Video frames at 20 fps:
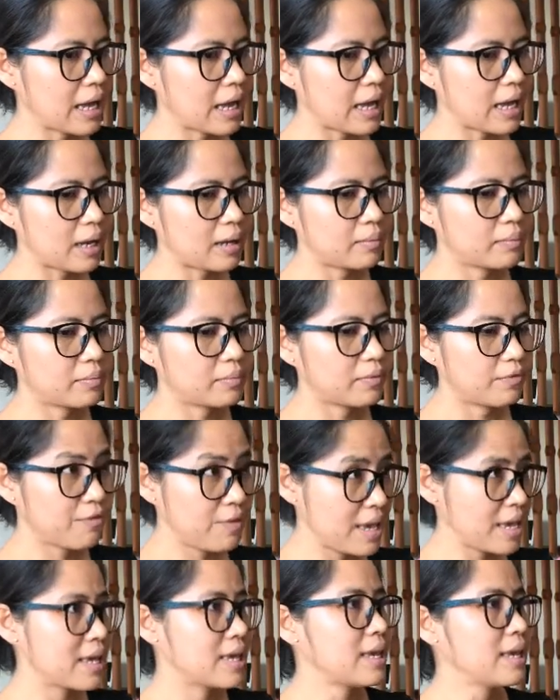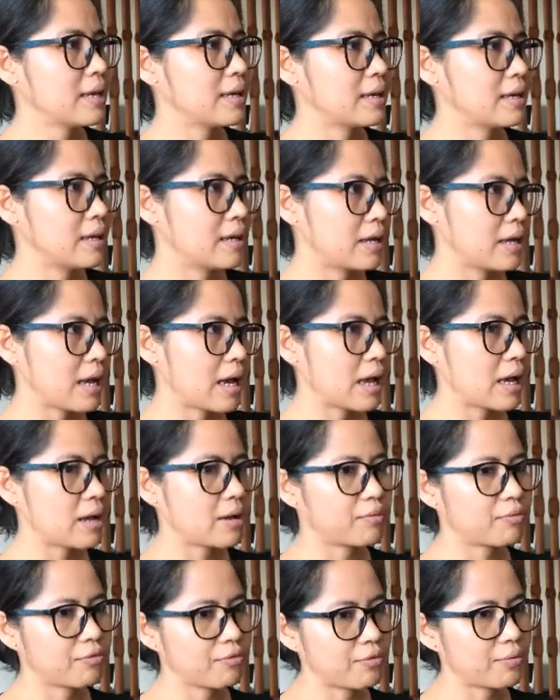um, fee
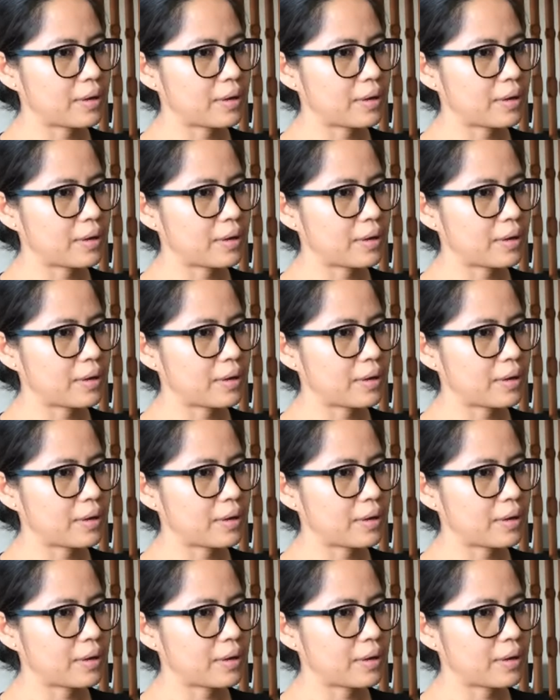um,